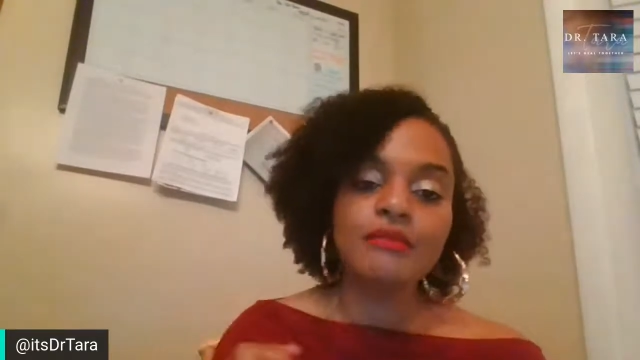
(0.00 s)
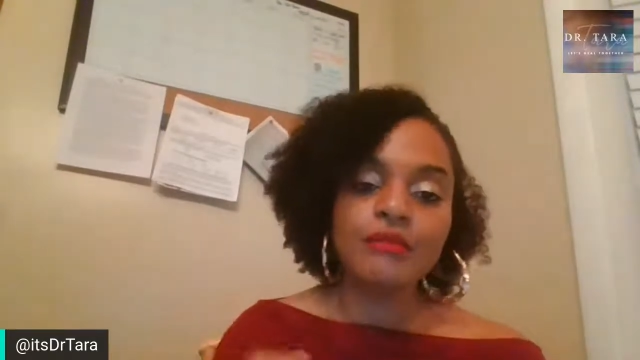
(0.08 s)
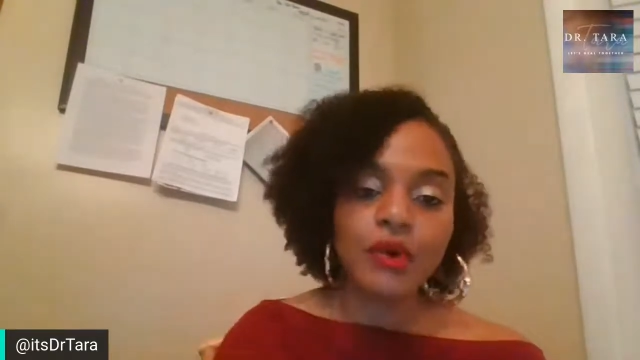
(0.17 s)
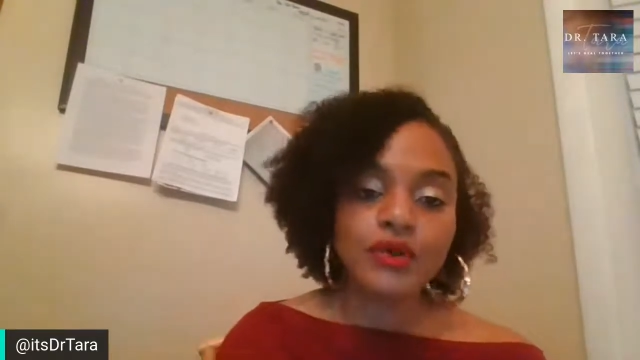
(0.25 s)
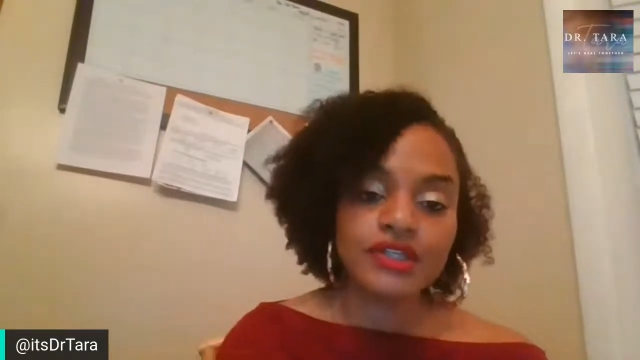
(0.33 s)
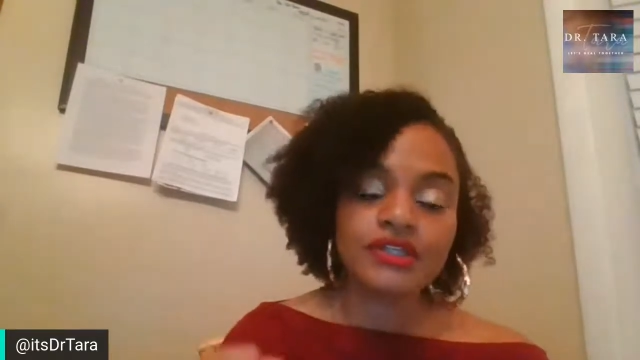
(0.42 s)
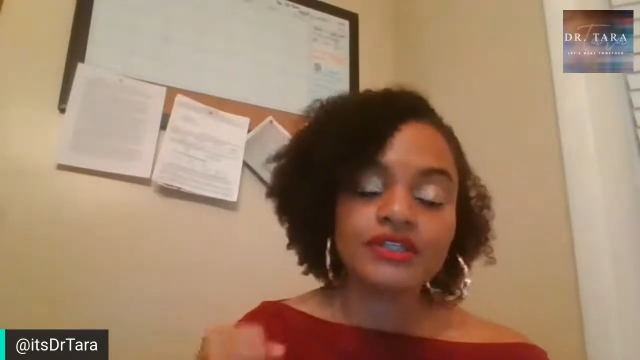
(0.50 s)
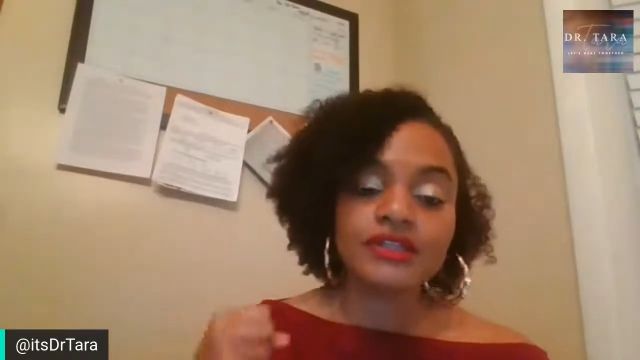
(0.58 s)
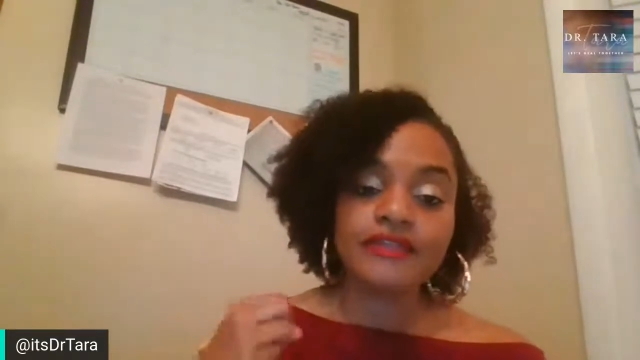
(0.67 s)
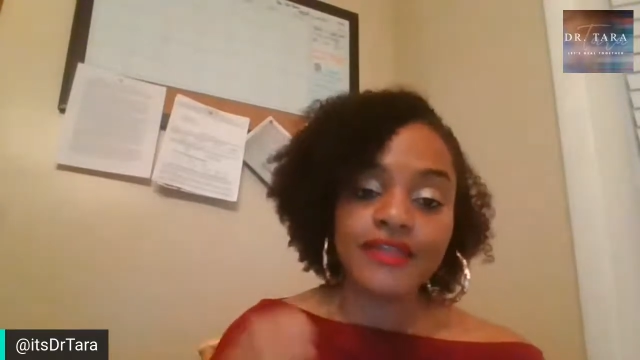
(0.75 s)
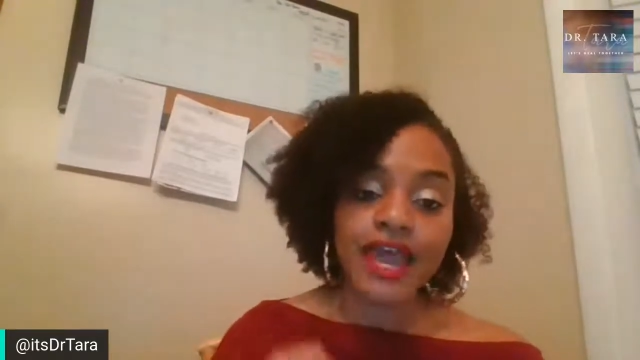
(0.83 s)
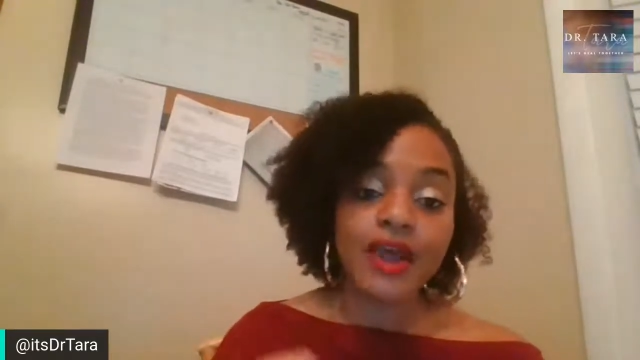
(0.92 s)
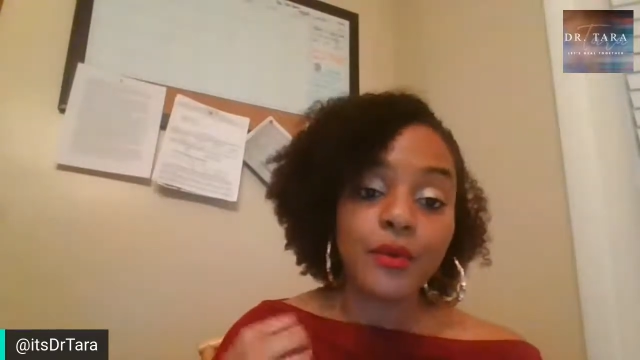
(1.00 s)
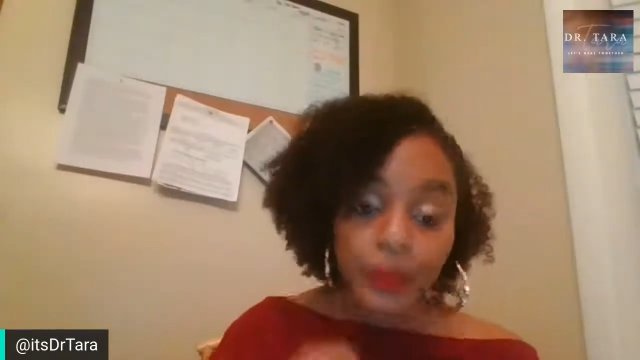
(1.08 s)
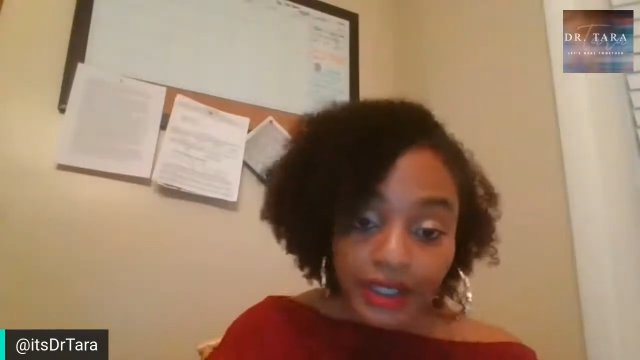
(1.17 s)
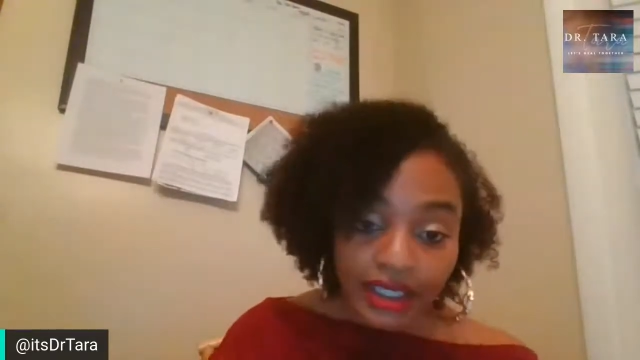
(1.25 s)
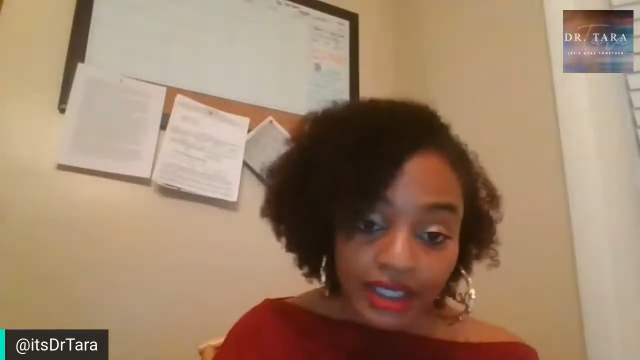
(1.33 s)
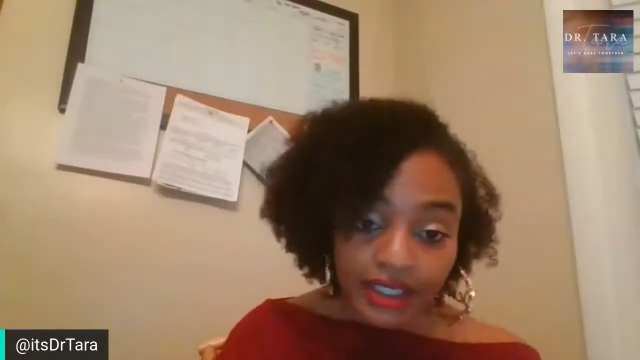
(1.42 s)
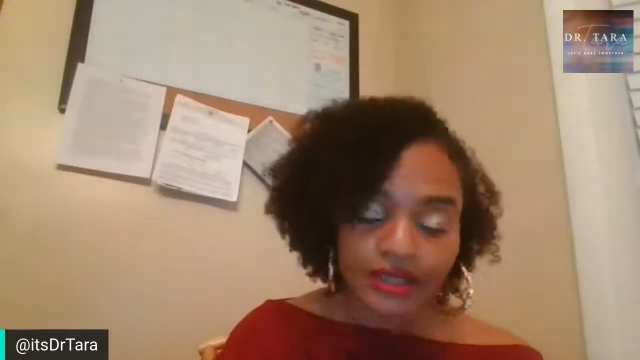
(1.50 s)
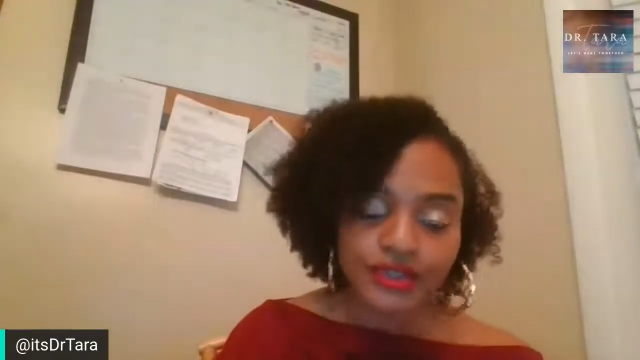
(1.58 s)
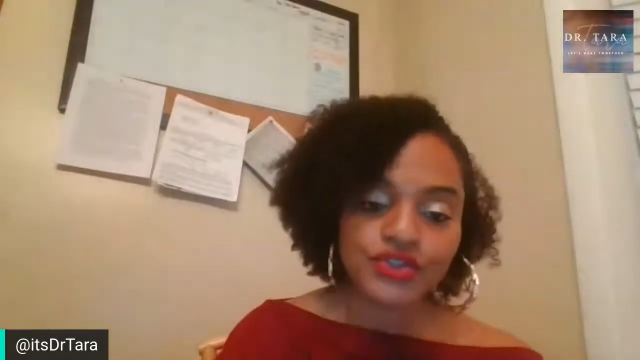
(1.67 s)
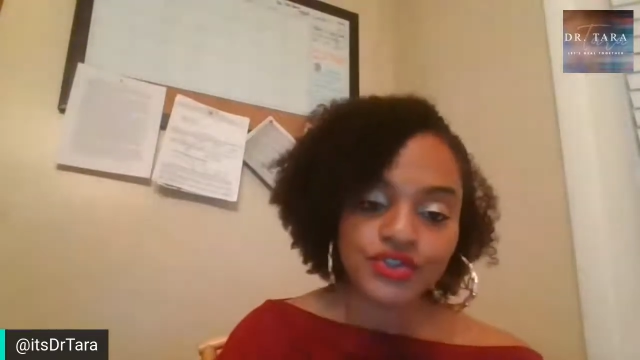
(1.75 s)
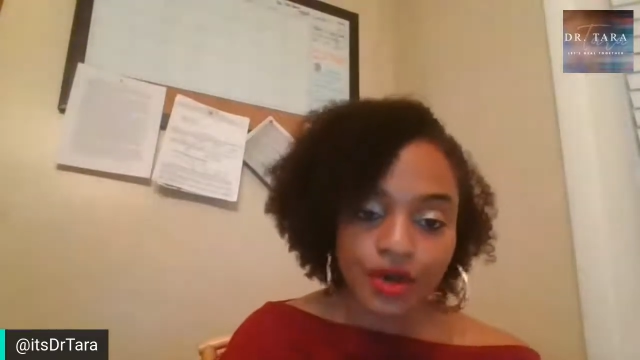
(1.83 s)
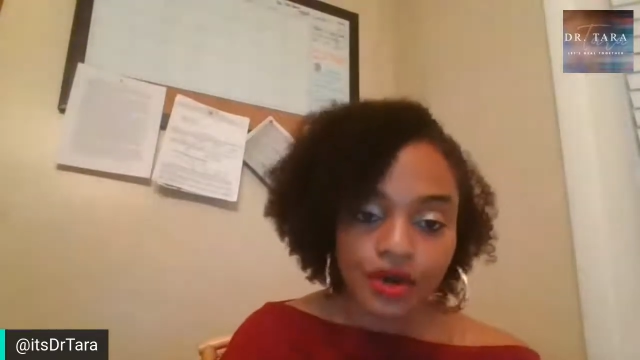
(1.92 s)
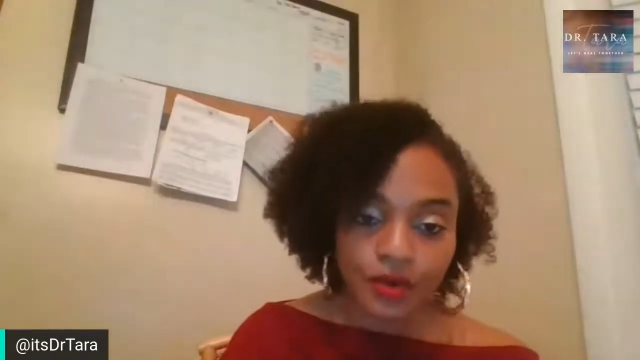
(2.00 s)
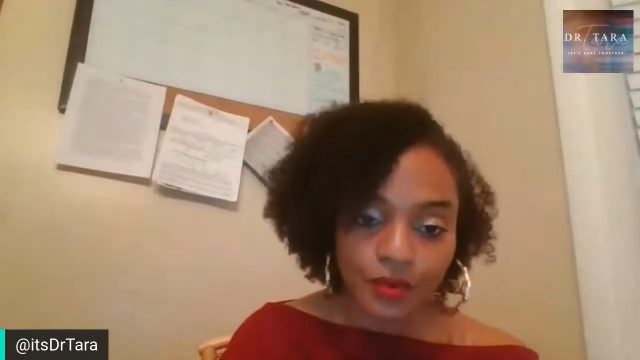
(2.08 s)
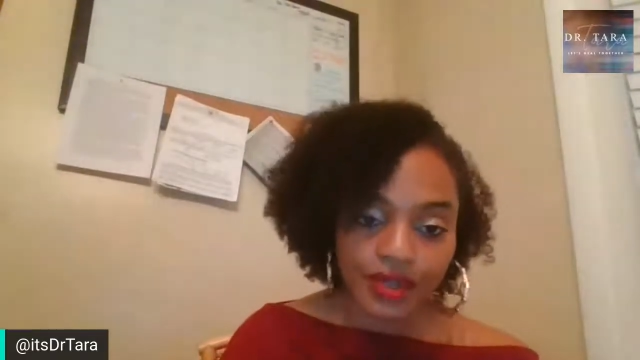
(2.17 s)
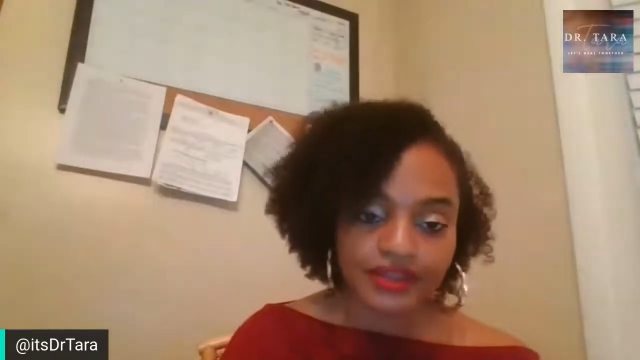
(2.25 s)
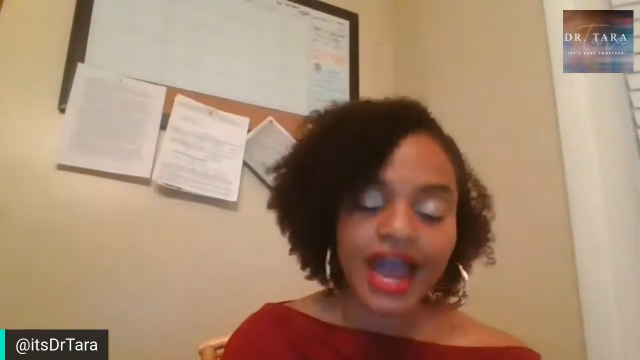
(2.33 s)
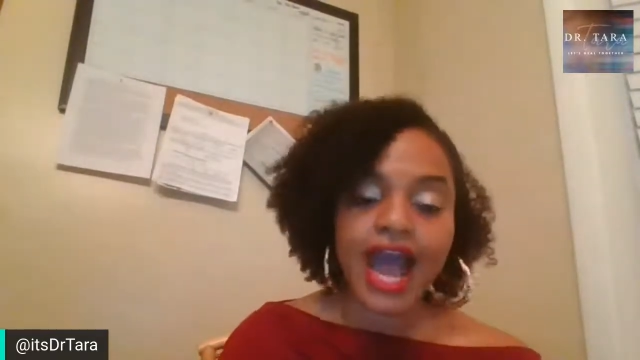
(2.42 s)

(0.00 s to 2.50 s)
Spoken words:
emotions that we struggle with.